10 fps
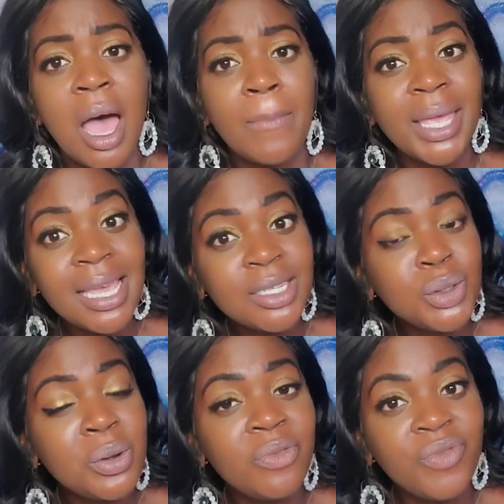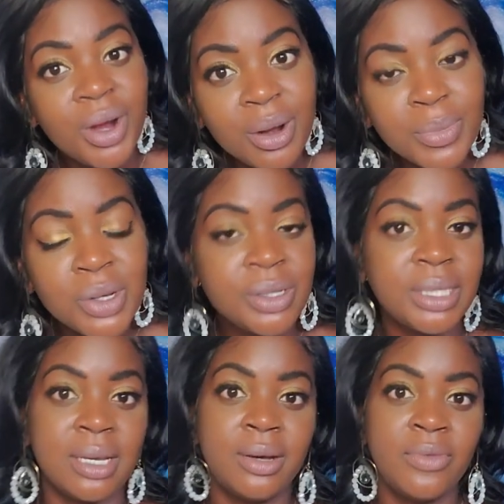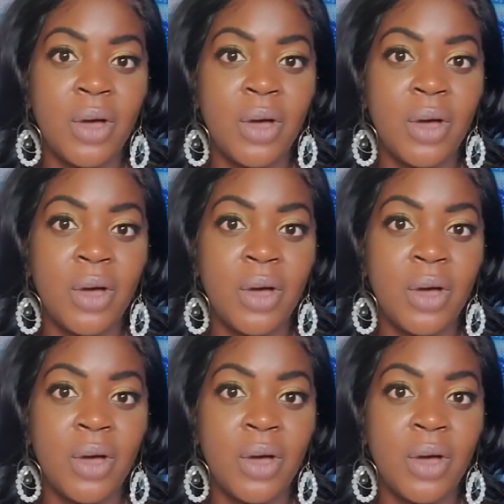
begin to affirm yourself.